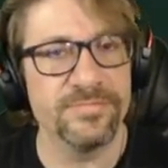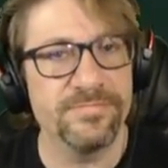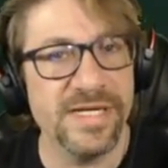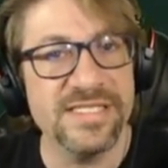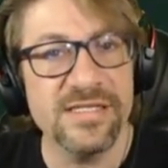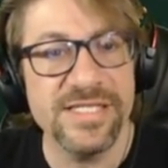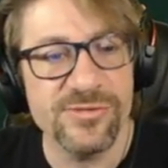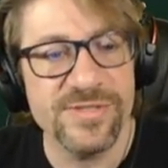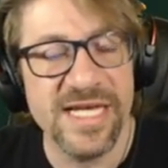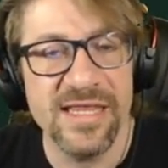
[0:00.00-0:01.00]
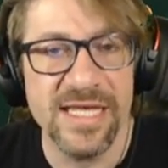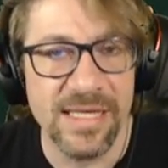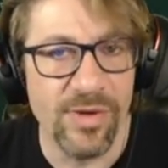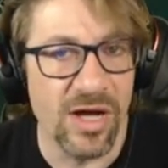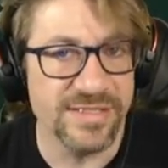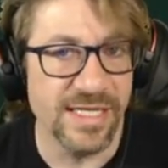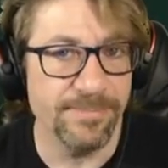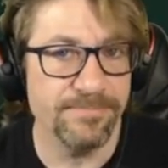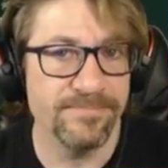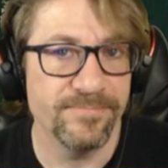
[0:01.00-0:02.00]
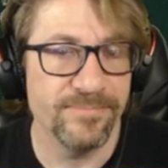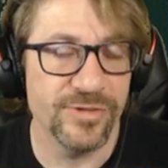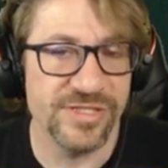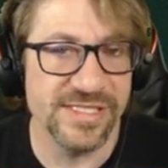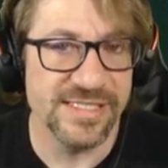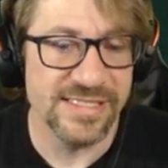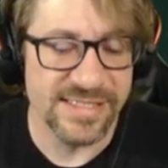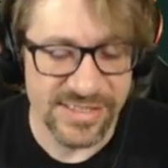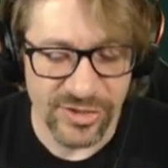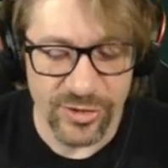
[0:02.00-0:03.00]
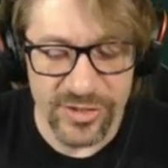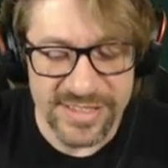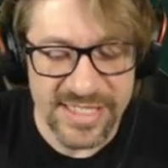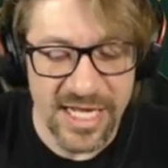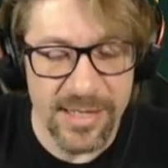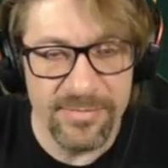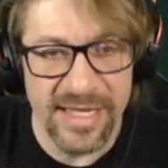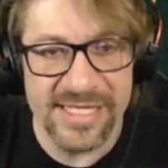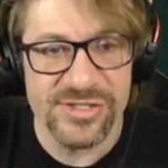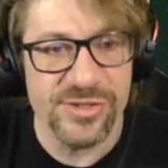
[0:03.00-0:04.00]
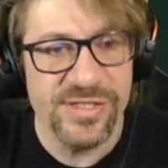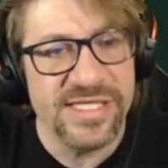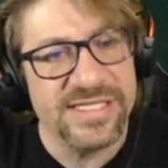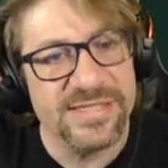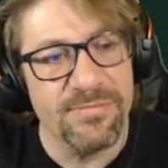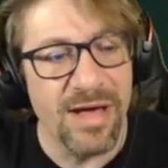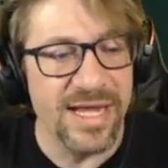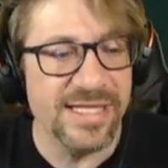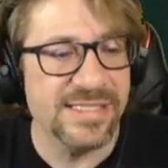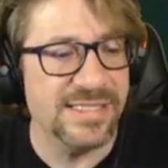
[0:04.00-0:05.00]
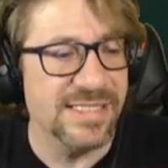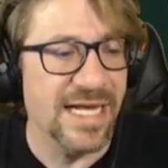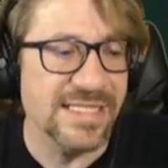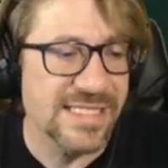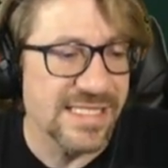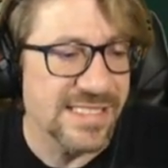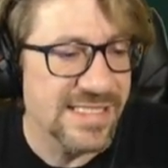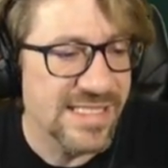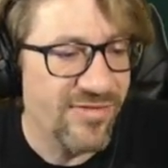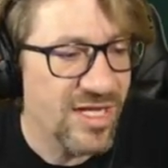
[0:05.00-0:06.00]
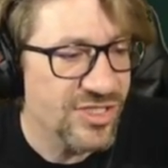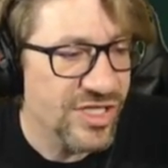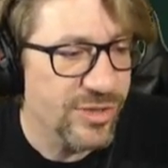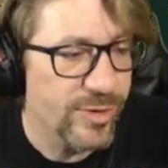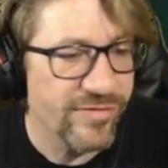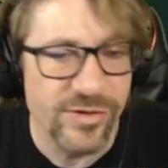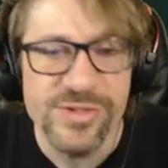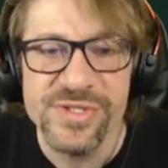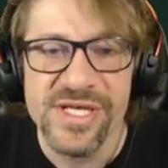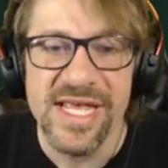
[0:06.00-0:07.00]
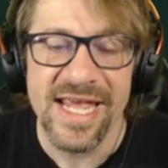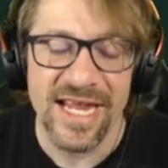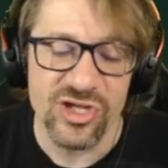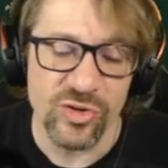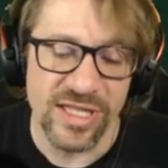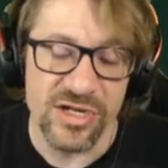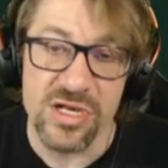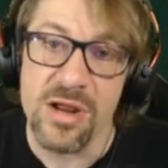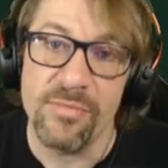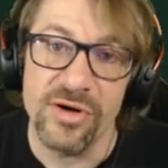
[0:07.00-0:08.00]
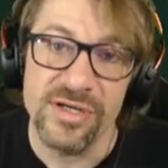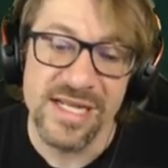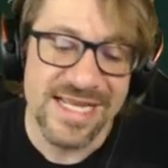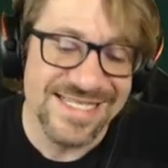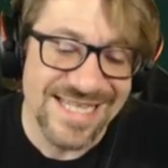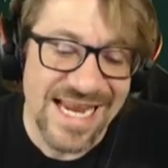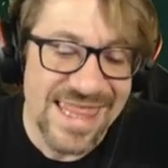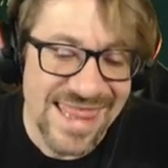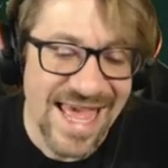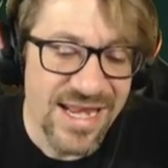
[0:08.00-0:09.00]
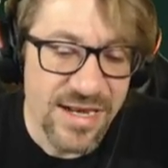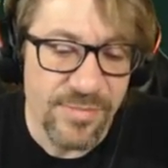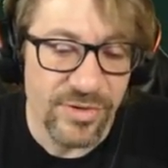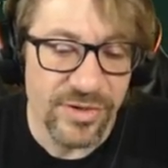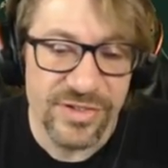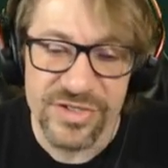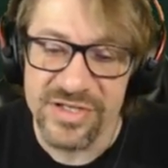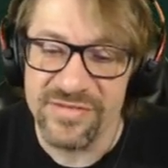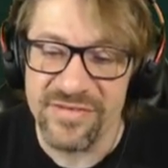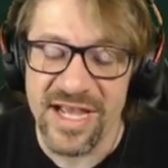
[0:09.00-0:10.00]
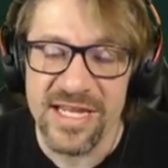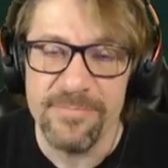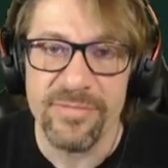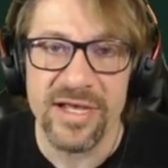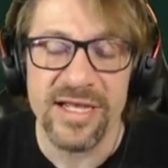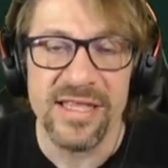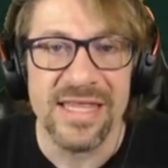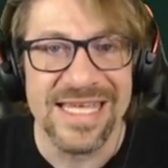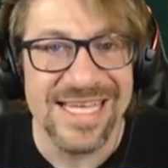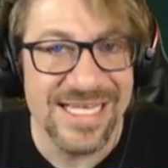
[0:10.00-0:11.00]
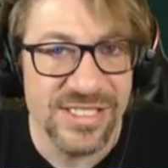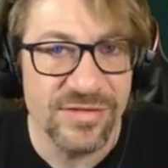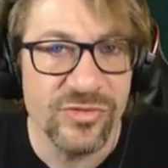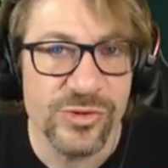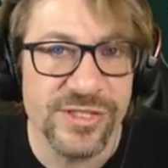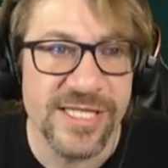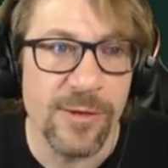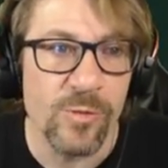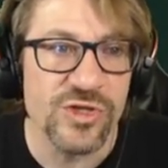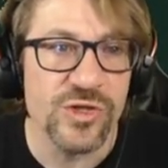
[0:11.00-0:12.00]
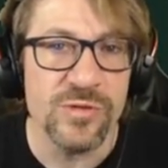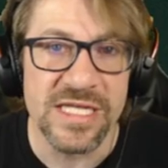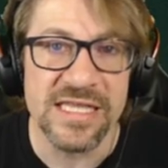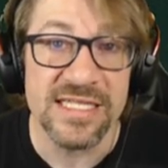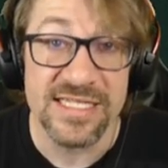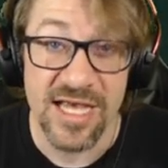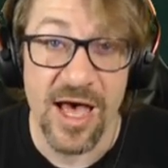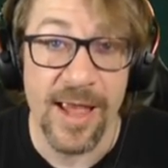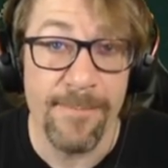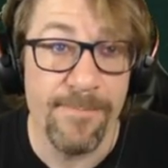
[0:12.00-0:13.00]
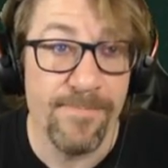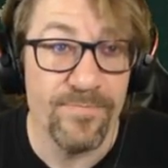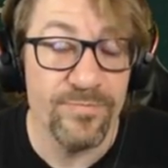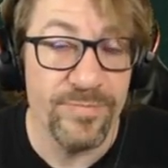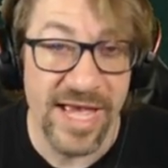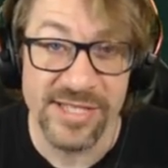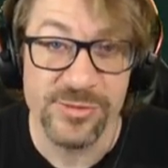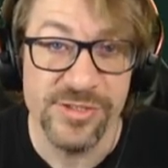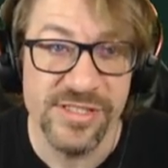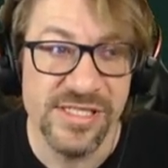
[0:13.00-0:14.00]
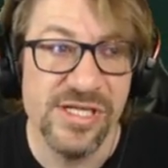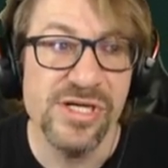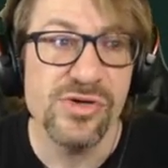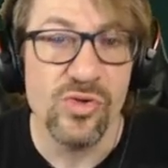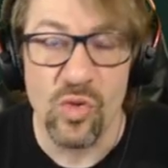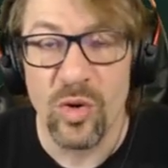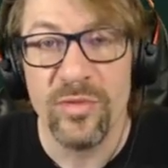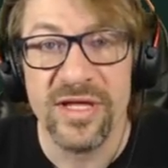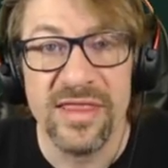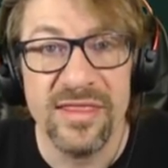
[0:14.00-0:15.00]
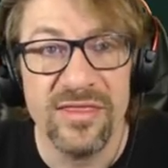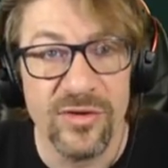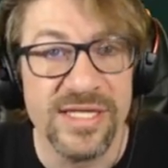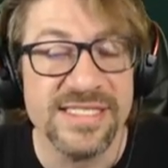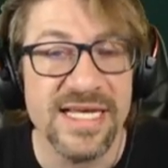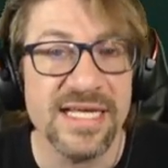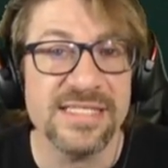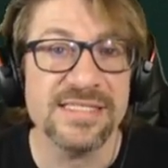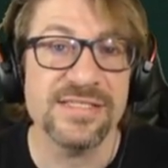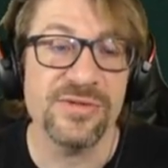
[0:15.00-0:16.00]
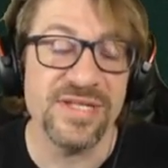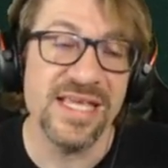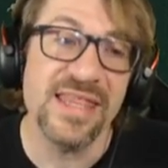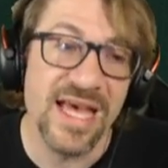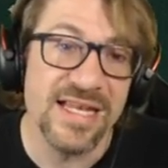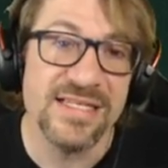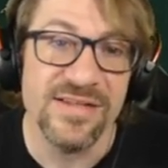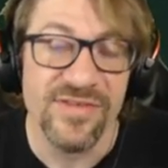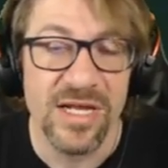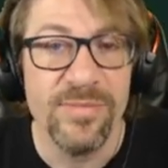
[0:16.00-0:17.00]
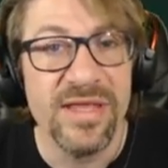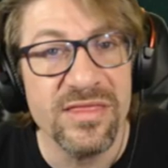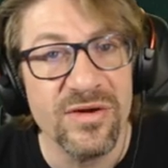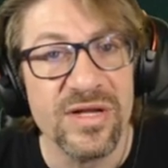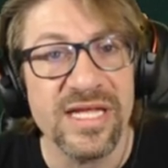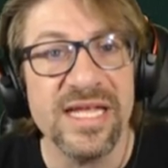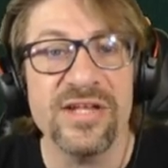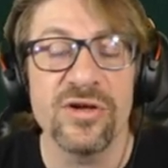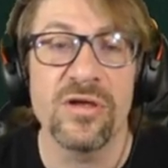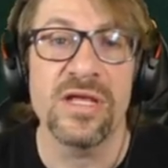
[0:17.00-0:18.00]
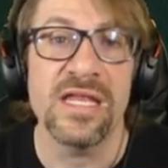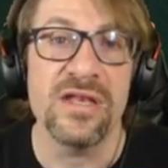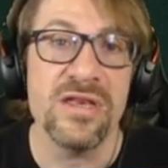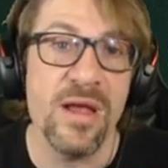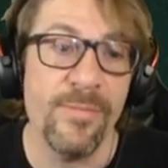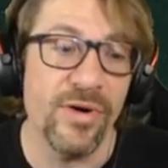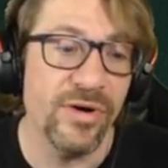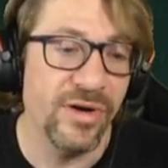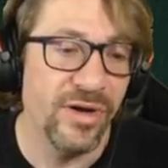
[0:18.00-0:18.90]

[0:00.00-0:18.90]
Basically, you take the epoch time which is the current time as Unix minus 1970, January 1st, and you'll get a number. Take that number, divide it by the intervals at which you need the time password, normally 30 seconds. So take that divided by 30, and you're going to get a number.